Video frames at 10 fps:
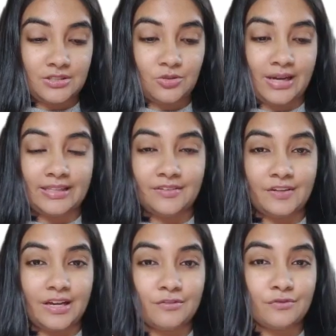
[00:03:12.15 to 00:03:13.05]
So either
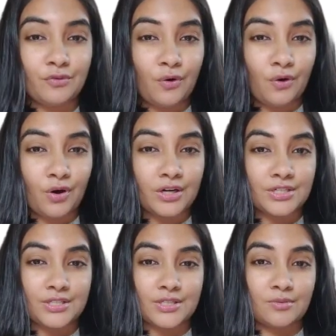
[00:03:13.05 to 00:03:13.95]
we have
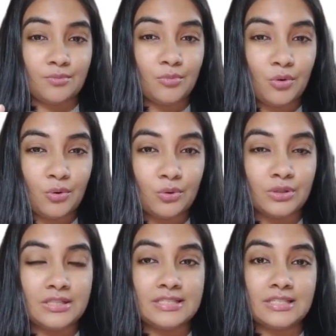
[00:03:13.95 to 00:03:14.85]
warts,
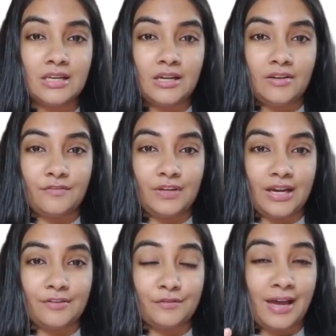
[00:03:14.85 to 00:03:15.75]
moles, we
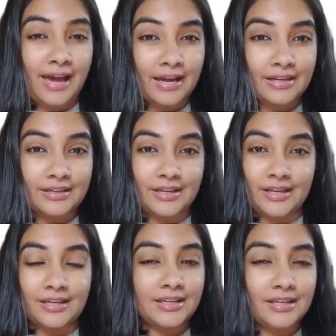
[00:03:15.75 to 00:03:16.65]
have
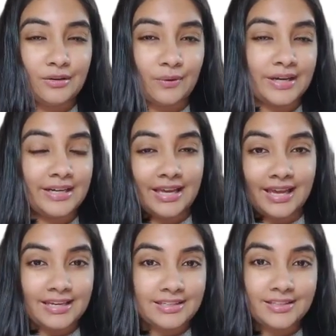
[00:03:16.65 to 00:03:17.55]
acne, keloid,
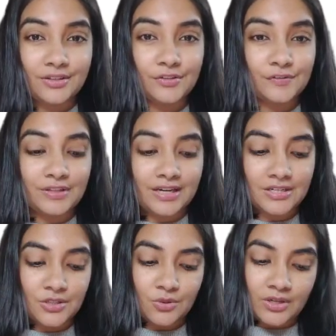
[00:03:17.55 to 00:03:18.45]
anything of
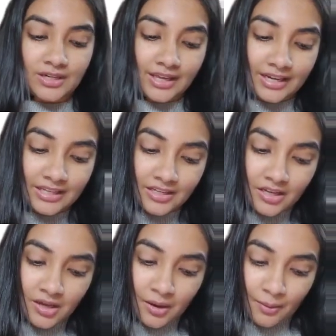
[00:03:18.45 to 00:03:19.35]
that sort, any
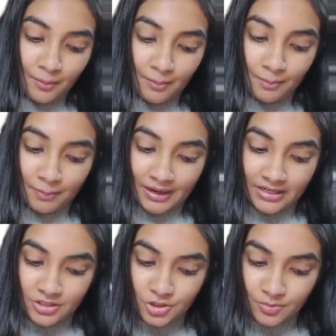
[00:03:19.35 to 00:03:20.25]

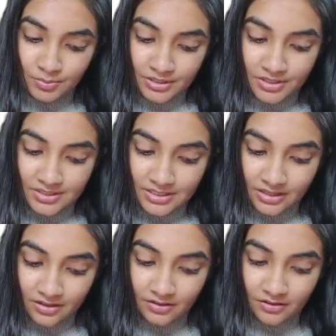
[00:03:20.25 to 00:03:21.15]
bulge per
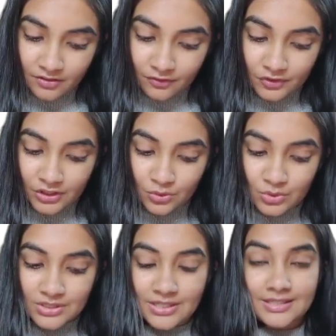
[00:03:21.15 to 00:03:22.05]
se, we
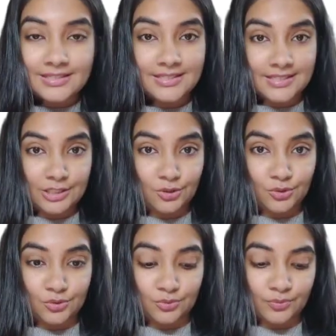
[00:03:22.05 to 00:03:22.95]
use
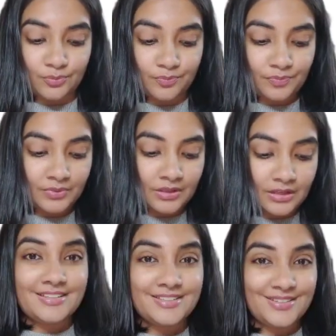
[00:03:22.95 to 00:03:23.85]
CO2.
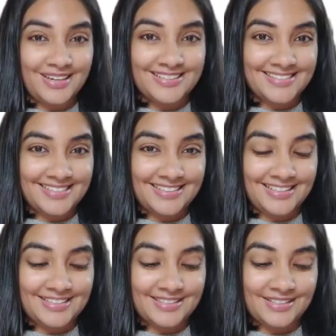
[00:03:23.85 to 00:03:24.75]
So let's see
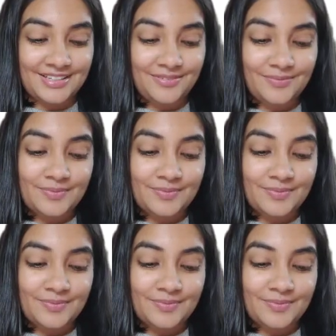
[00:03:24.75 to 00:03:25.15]
these three.